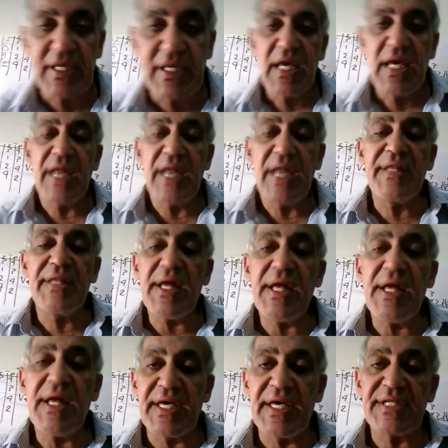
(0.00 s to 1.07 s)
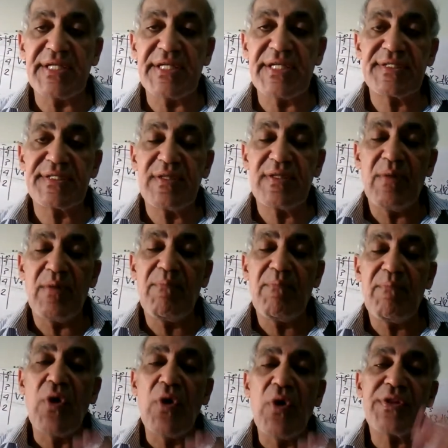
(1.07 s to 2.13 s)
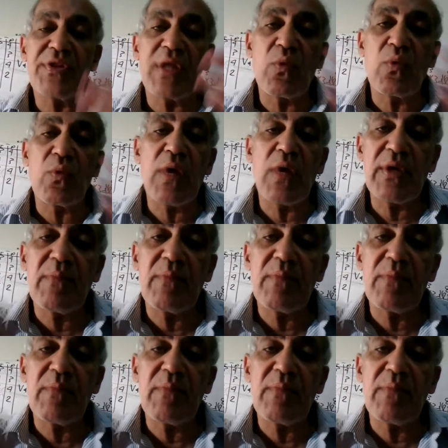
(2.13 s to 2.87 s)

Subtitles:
In that case, more than one